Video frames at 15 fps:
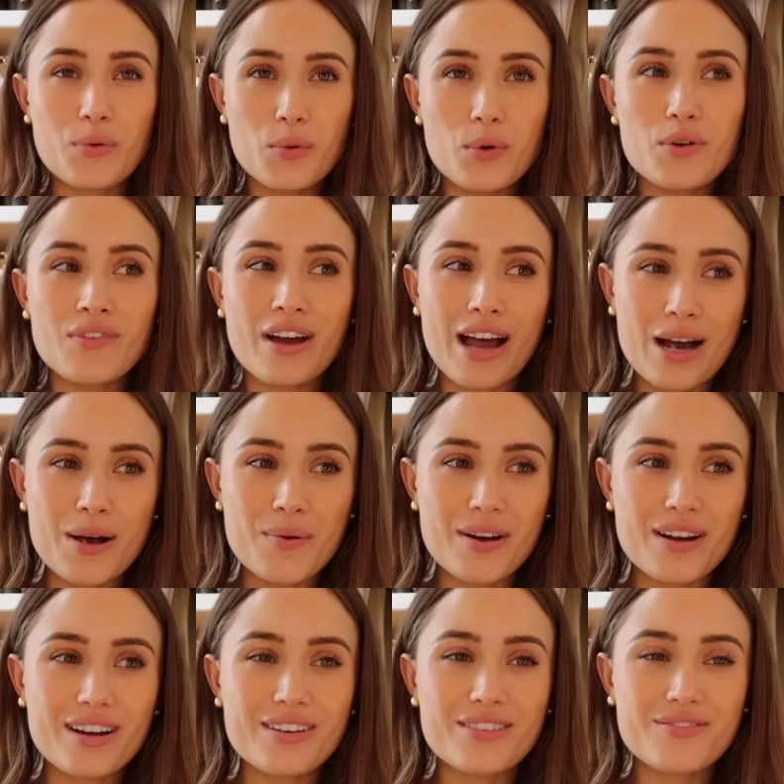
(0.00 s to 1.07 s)
all of
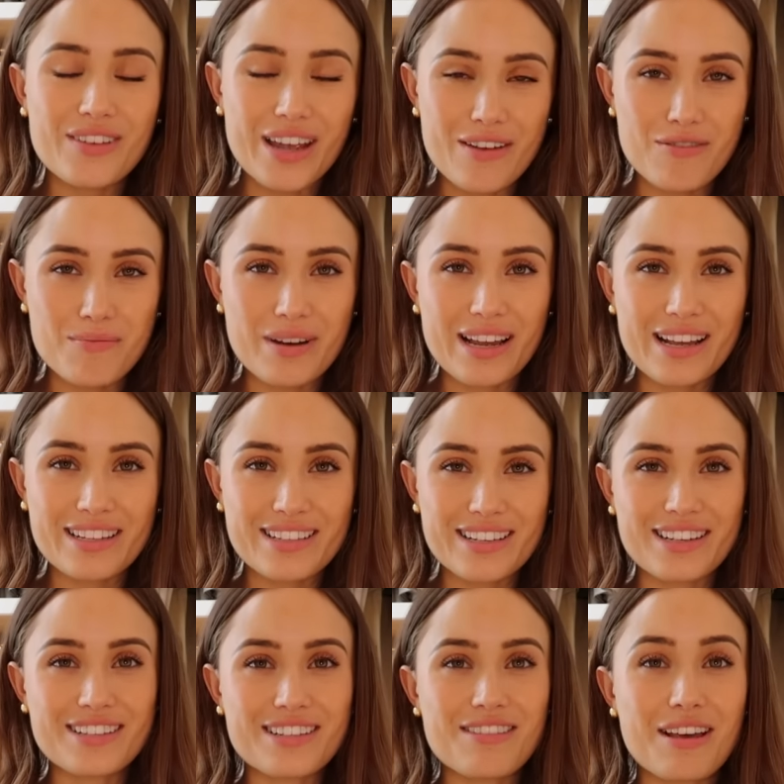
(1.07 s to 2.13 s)
our favourite
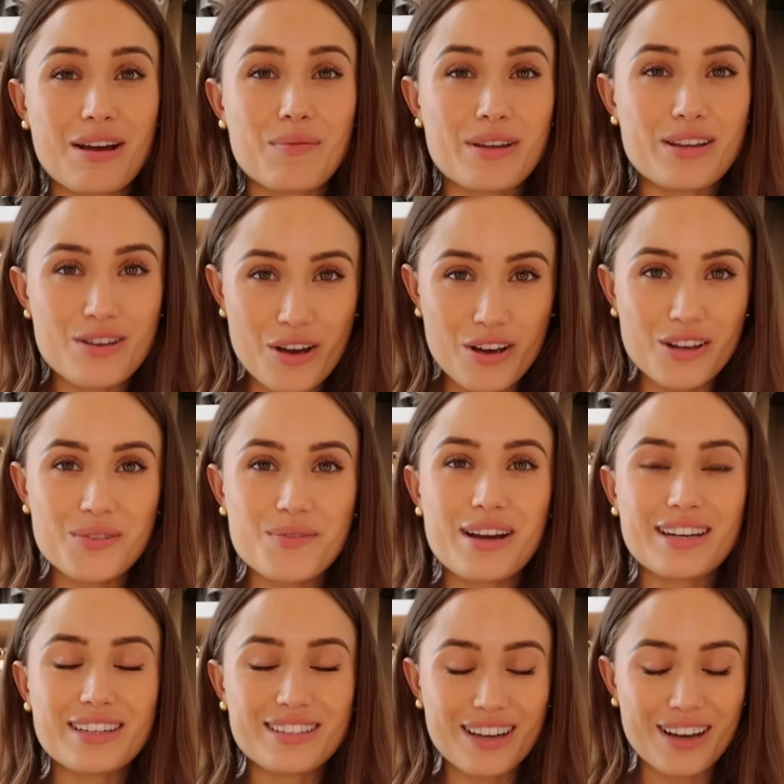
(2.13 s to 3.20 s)
places that we know
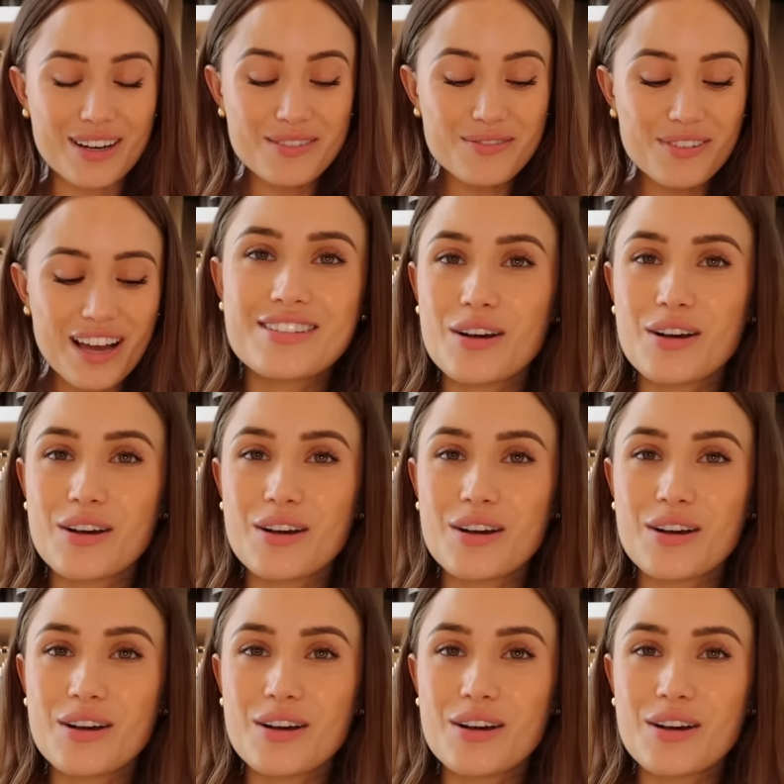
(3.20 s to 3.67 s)
and love.